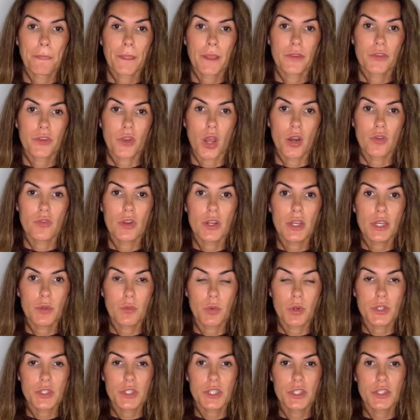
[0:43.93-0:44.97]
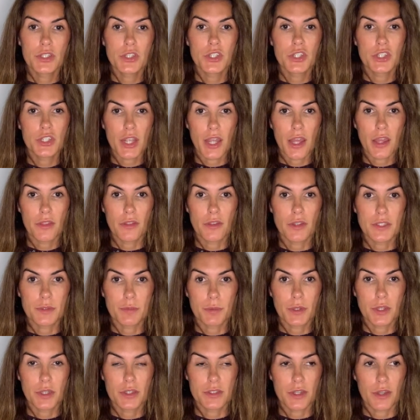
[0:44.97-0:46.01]
So I really wanted to share this
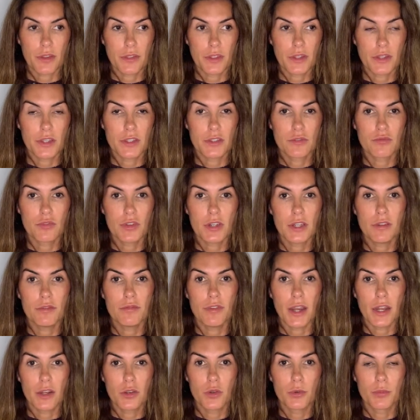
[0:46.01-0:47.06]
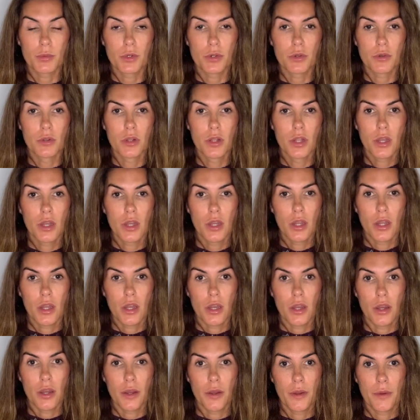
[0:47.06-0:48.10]
because I think it's really valuable,
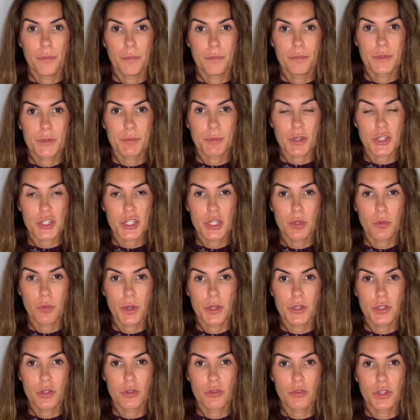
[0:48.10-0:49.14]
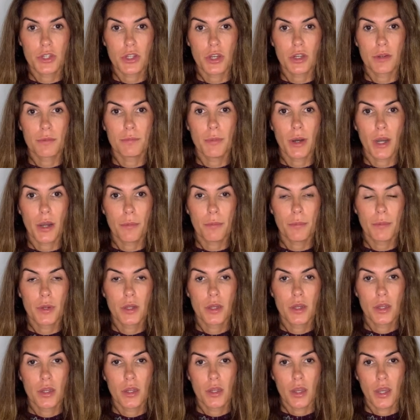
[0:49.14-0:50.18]
especially when you're a young mum
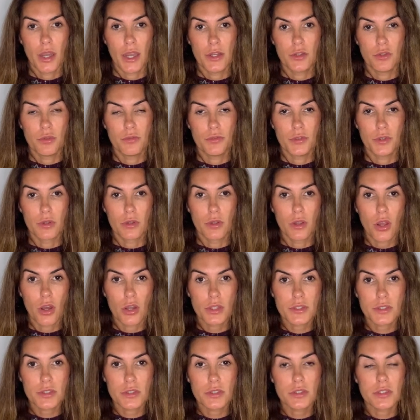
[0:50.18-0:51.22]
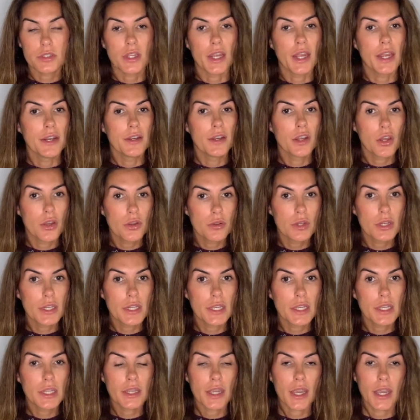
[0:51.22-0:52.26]
and you feel lost and
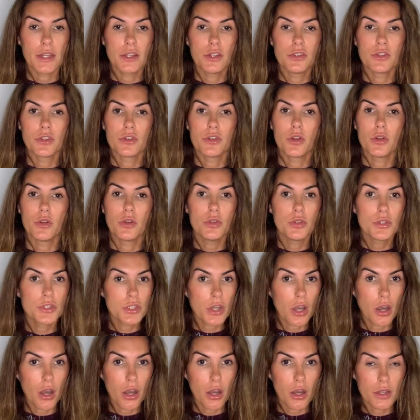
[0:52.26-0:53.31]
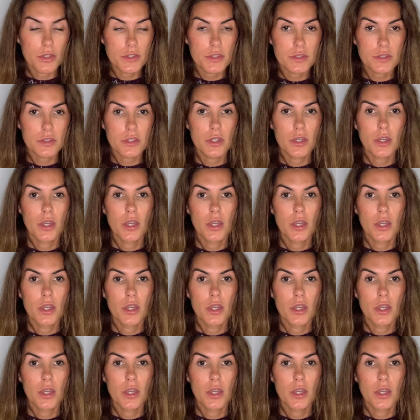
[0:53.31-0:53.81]
lonely and you don't know who to ask.